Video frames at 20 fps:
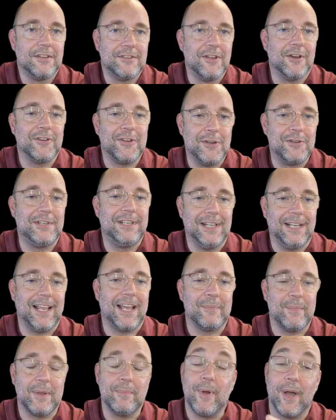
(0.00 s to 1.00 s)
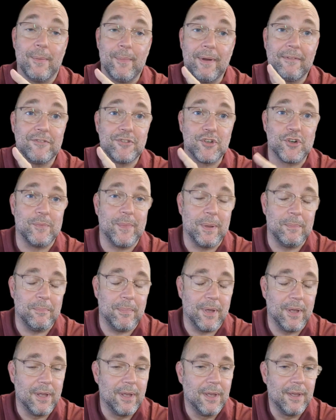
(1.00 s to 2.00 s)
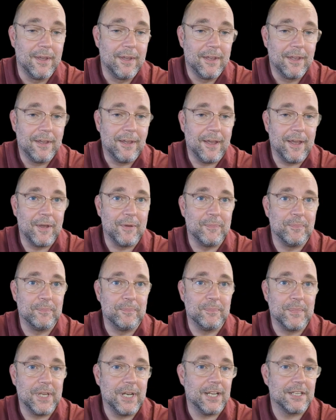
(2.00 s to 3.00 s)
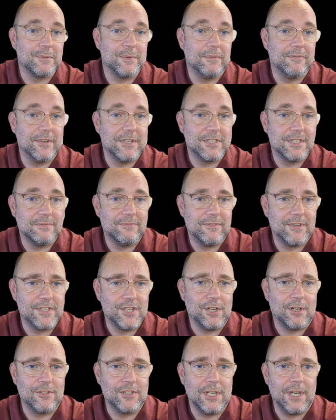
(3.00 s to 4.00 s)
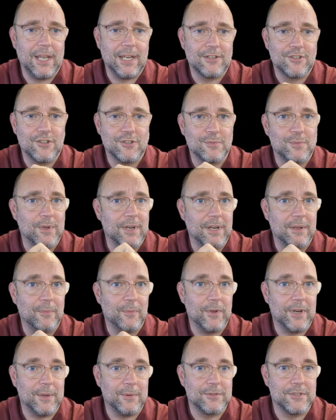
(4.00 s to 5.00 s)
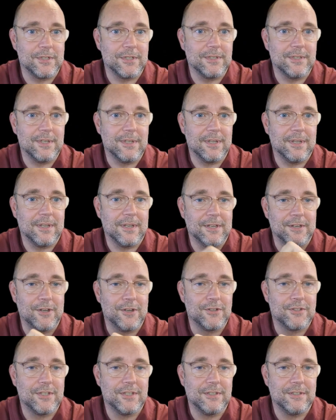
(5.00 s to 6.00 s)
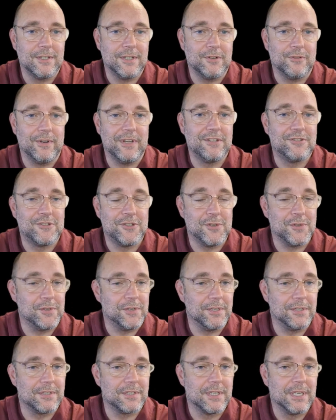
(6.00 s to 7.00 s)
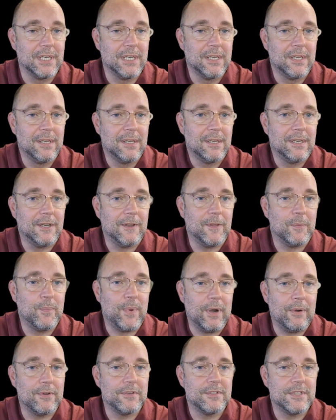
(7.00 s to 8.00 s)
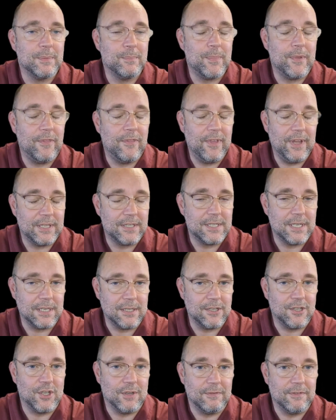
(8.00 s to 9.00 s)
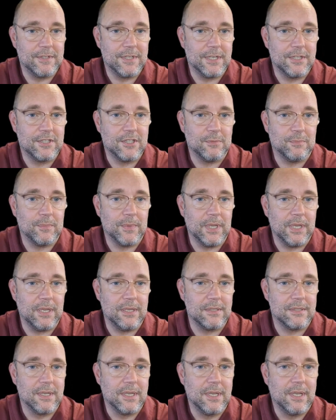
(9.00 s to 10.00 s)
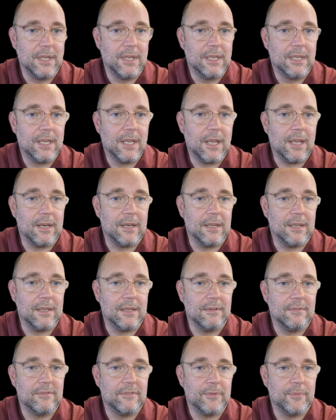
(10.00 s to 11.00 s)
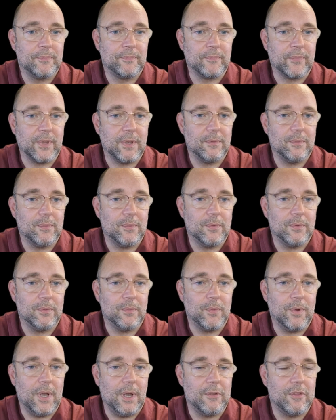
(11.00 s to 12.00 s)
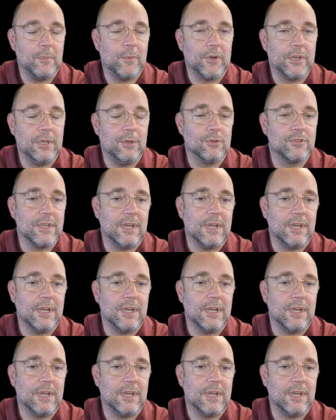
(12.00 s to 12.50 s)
usually like me, but I'm having to remember my anatomy and physiology lectures when I was a nursing degree student. Now, the parasympathetic nervous system is kind of how the body looks